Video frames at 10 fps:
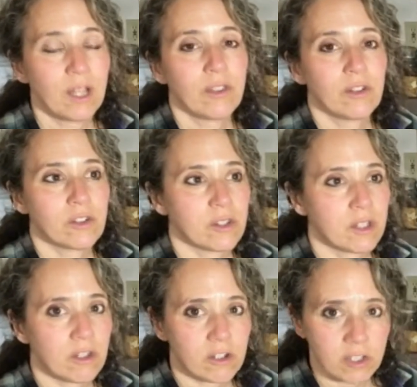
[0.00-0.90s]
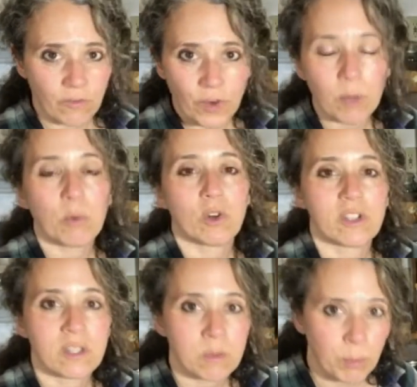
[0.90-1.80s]
They're just, they're far more
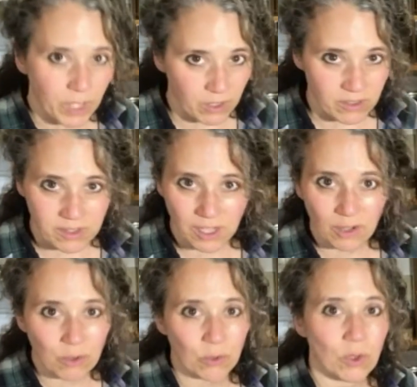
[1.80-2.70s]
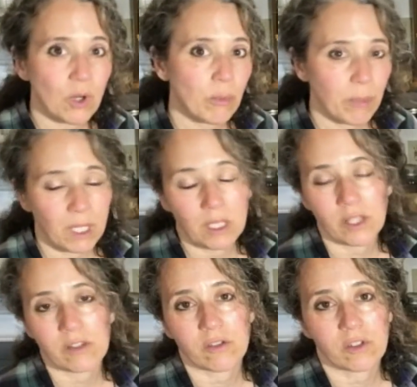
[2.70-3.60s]
sparse. They don't grow in big
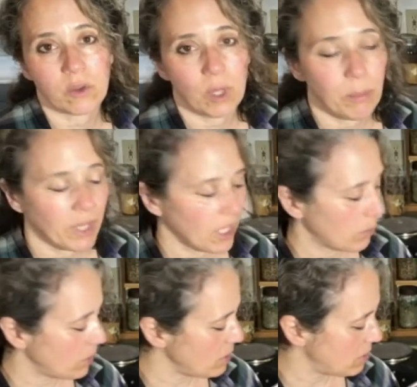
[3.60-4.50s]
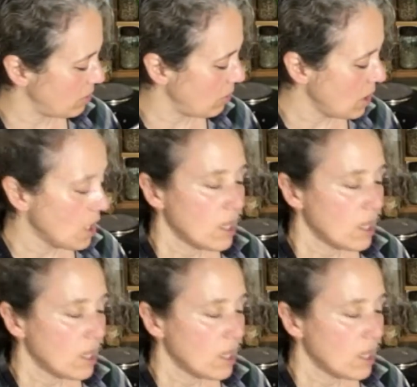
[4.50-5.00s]
clusters the way blackberries do.